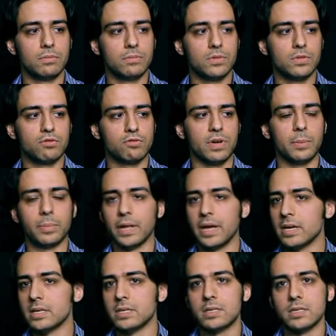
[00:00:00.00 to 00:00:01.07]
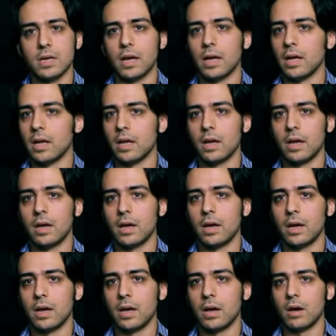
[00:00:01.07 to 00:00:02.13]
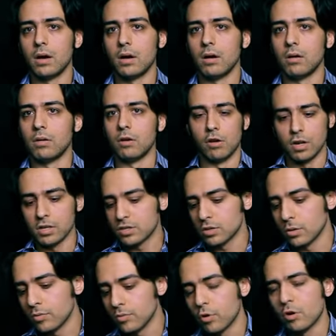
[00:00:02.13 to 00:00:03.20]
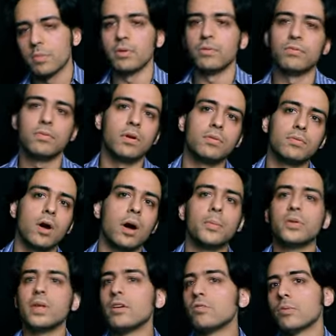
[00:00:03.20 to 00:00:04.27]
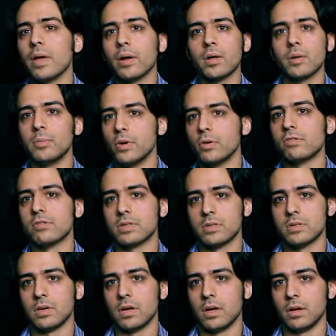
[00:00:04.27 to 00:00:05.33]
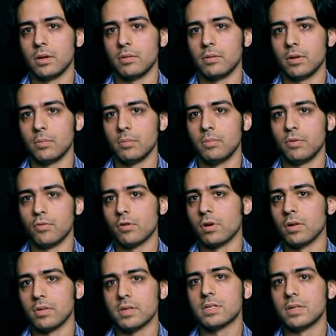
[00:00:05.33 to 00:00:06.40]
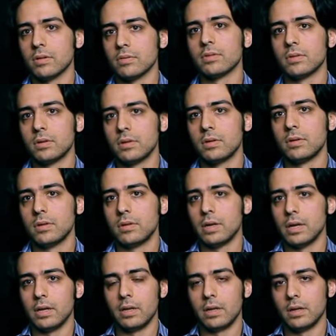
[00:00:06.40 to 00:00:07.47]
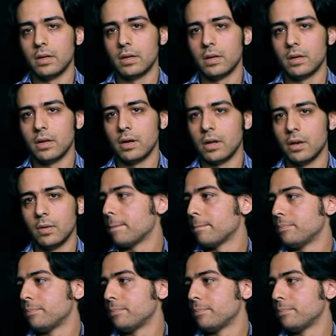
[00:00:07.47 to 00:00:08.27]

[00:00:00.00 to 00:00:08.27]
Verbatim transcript: screenplays. Uh, are also a form of, of computation without computers, uh, you know, before all this stuff. Uh, what it?